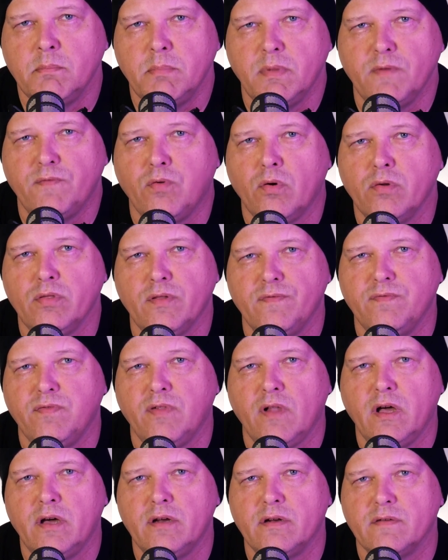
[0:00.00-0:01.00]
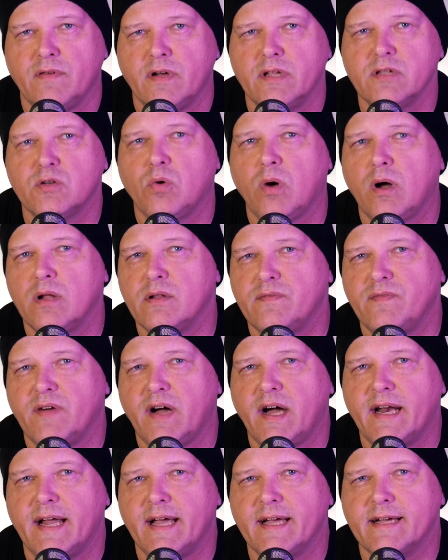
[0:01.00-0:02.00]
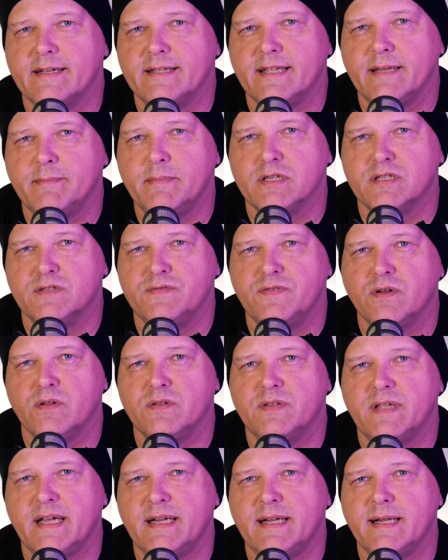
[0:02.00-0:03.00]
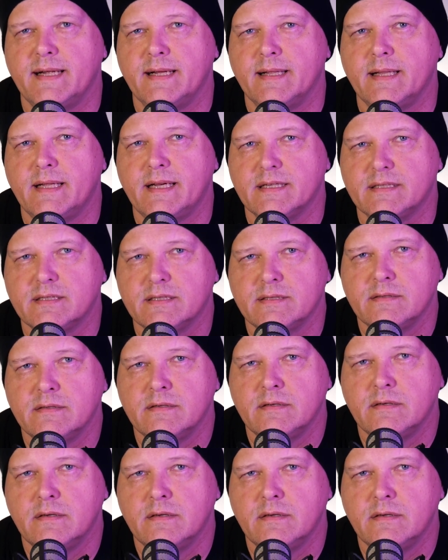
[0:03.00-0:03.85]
Before the flood of unqualified academics filled data analytics,